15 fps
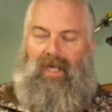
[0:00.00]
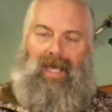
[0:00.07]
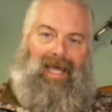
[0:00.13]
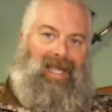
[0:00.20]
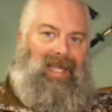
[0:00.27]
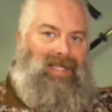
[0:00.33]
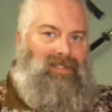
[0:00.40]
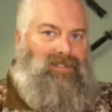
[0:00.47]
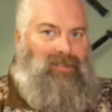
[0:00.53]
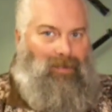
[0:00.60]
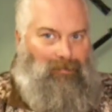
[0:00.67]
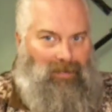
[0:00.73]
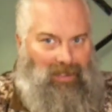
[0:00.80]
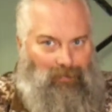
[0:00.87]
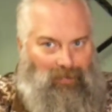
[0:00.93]
I had
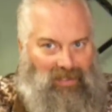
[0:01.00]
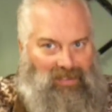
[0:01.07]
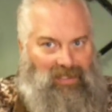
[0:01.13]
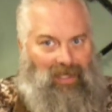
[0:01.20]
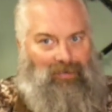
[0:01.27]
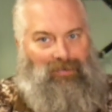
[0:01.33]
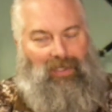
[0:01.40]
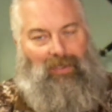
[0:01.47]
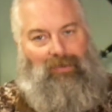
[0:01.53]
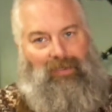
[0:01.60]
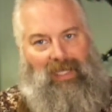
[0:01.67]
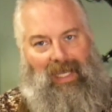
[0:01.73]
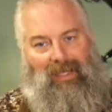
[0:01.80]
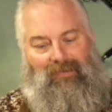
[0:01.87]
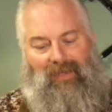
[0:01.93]
somebody reach out the other
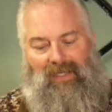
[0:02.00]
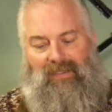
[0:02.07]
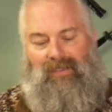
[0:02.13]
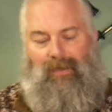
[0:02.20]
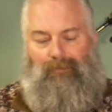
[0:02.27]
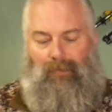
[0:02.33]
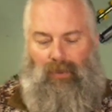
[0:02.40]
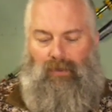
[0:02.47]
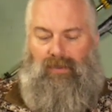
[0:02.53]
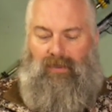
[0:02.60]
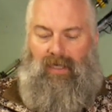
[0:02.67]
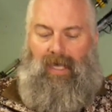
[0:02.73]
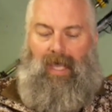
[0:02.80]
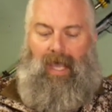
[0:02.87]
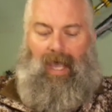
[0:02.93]
day and they said,
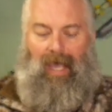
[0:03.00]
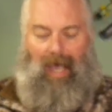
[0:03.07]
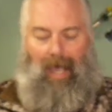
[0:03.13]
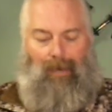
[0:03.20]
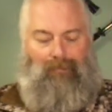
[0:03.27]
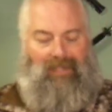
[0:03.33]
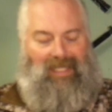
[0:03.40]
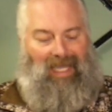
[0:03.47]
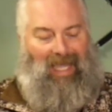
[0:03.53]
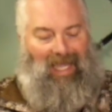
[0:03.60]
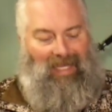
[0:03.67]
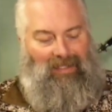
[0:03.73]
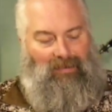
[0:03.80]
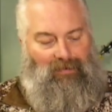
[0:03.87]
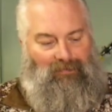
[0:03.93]
Moose, I'm
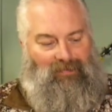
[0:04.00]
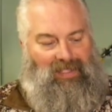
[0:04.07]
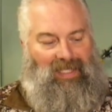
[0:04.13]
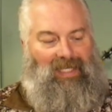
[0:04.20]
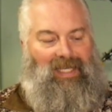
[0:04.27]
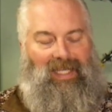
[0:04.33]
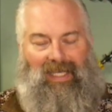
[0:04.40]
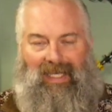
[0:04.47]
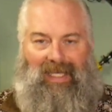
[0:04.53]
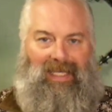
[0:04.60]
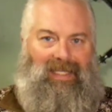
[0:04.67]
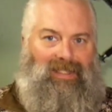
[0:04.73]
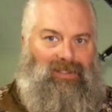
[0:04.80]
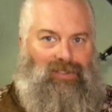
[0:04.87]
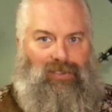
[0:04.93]
kind of getting
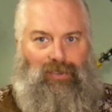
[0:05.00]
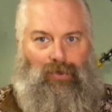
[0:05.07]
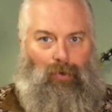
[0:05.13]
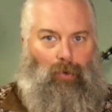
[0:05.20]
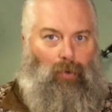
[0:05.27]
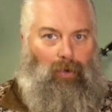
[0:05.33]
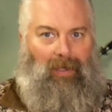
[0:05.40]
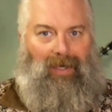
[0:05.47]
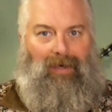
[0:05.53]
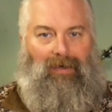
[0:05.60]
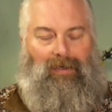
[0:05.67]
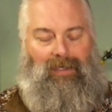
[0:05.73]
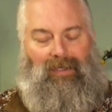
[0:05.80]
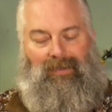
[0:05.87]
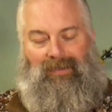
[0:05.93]
into the whole
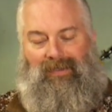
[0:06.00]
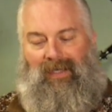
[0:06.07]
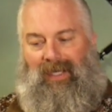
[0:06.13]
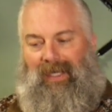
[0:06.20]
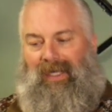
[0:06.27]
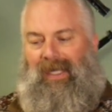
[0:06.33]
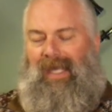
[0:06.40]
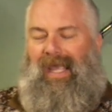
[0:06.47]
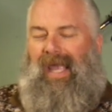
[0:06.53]
airgun thing.